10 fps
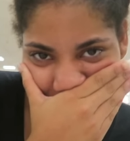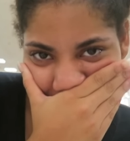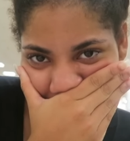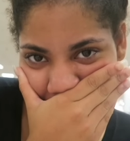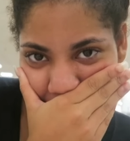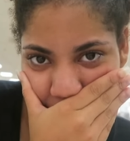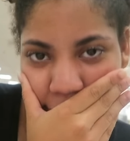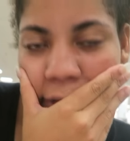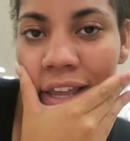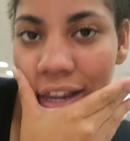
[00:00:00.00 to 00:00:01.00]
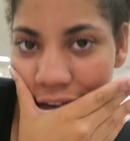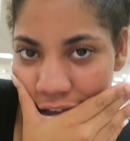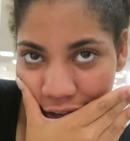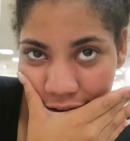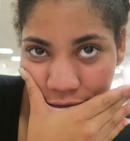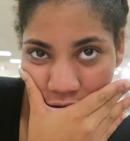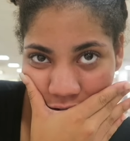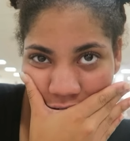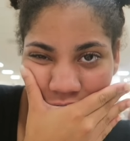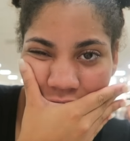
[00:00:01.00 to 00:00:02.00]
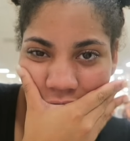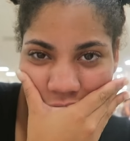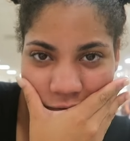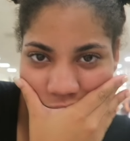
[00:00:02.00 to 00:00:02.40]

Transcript: drink water. Like every day, right?